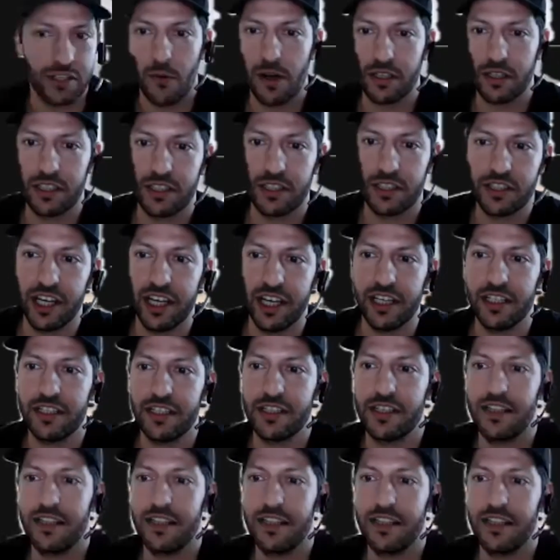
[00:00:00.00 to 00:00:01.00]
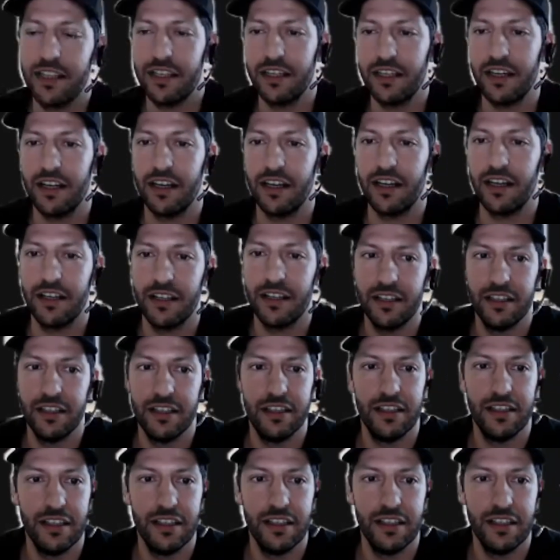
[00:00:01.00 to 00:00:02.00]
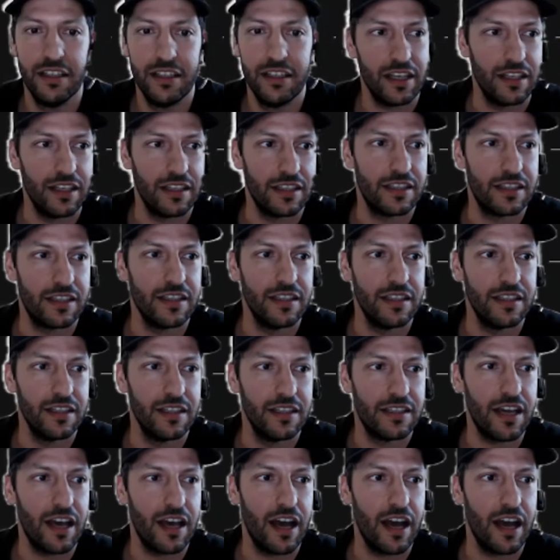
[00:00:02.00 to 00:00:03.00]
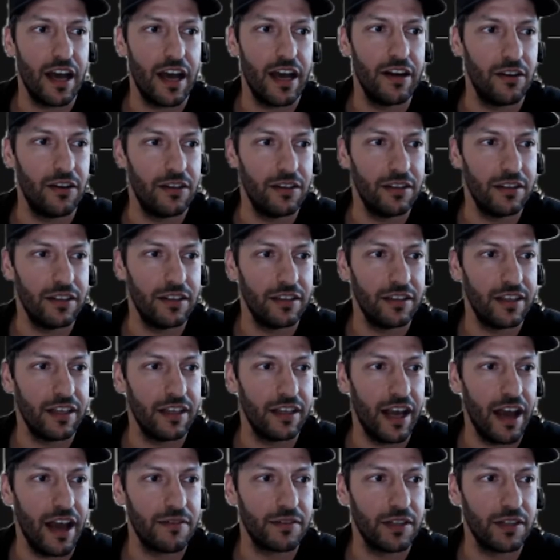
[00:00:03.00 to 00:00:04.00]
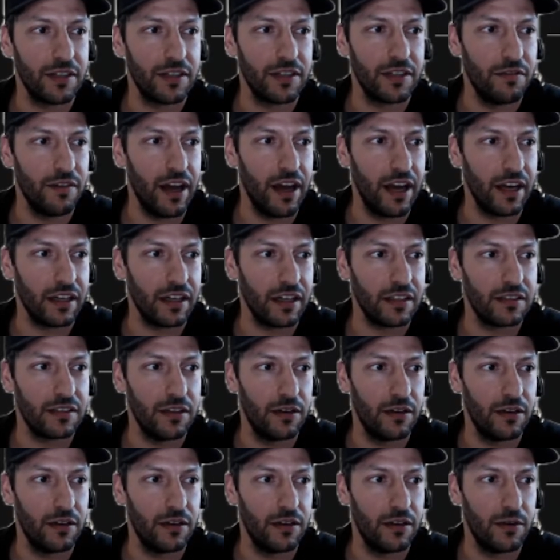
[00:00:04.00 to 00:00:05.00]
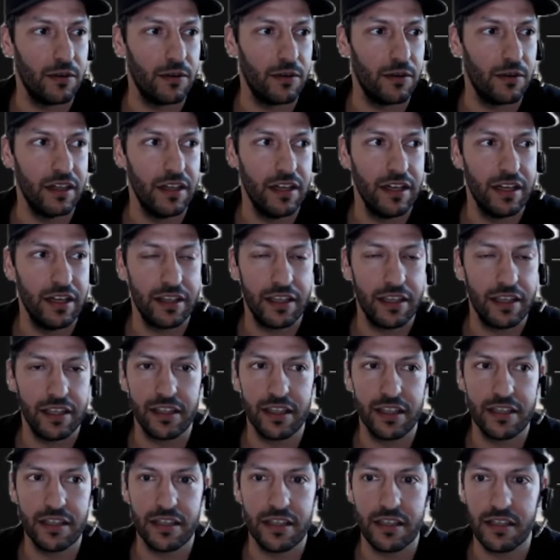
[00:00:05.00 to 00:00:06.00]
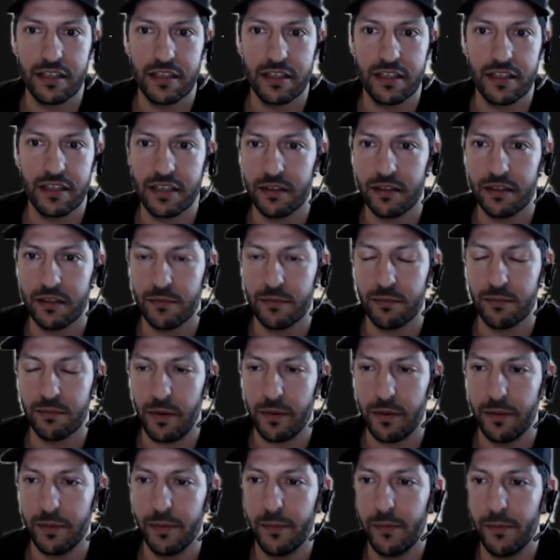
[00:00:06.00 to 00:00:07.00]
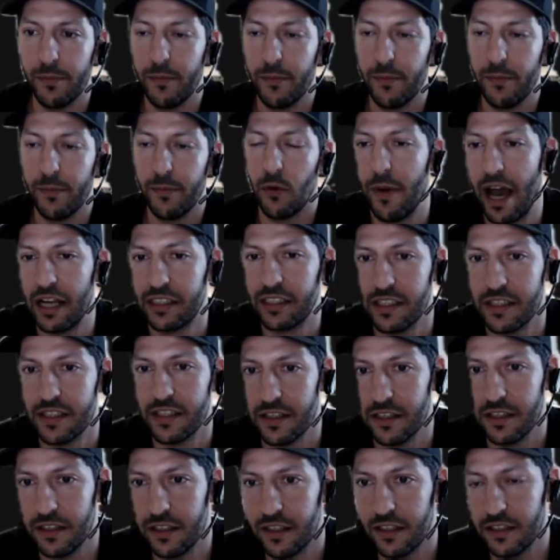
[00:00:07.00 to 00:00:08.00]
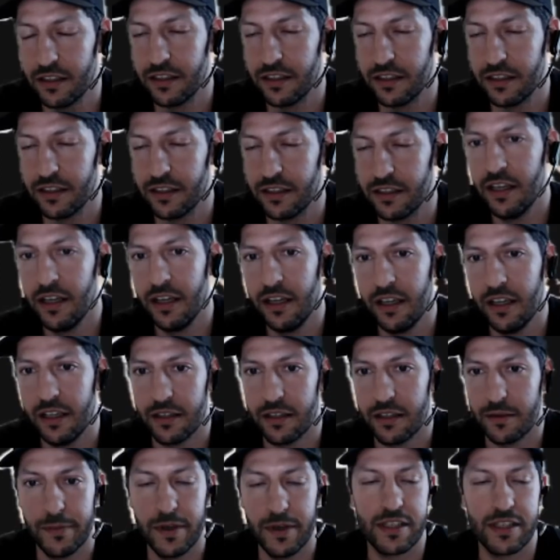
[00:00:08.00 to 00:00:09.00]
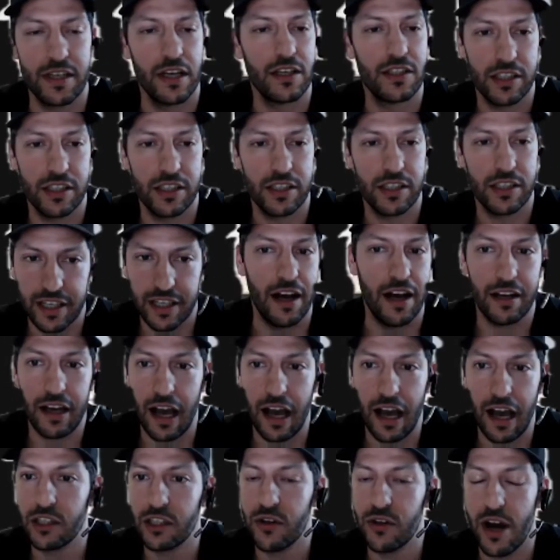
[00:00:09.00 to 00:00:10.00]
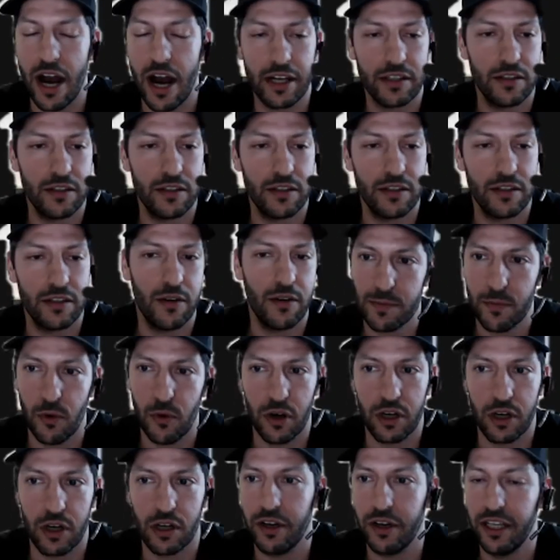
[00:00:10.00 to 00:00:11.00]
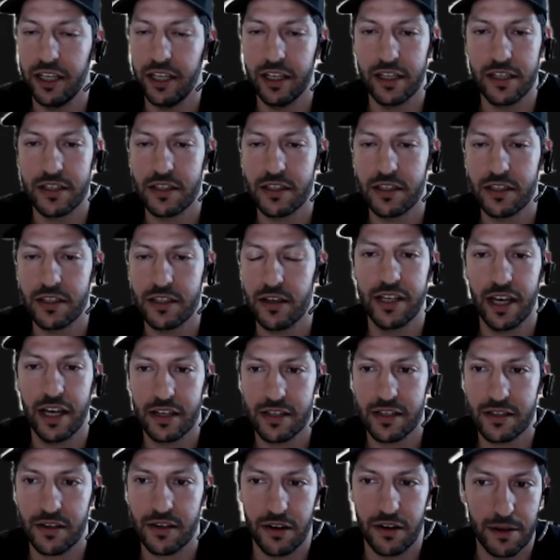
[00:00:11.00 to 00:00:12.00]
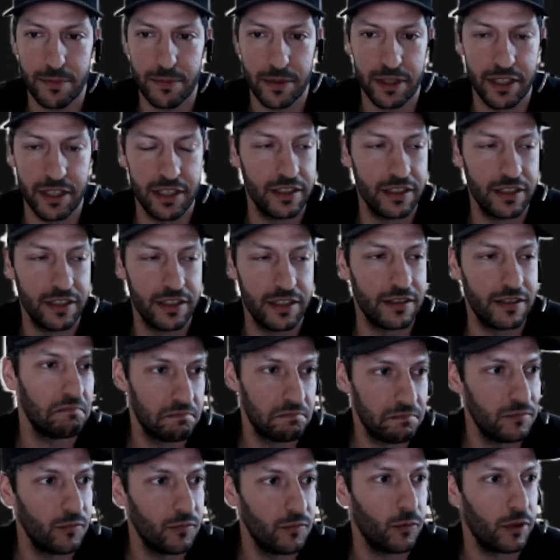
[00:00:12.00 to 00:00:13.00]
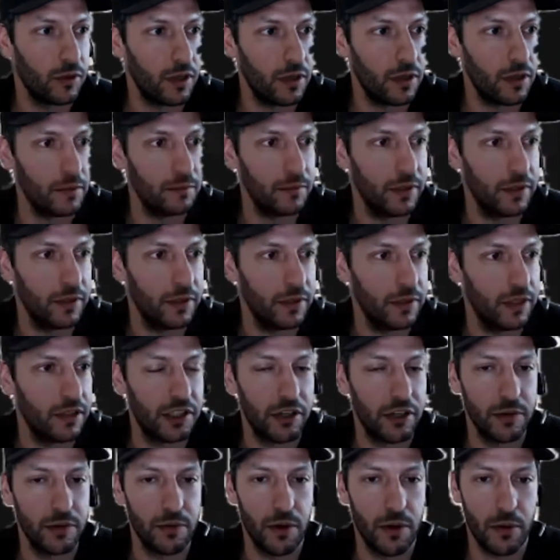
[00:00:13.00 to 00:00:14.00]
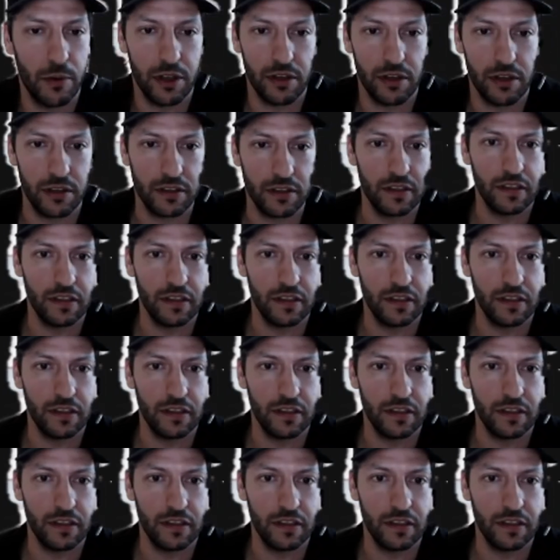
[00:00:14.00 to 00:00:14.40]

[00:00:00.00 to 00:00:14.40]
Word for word: So yeah. So I want to change the uh, kind of the title kind of after the fact. So uh, I think this is is probably more matches it, and, and essentially, yeah, a contractor, Robinson Morgan, created its own tech startup, and we're here to show you what we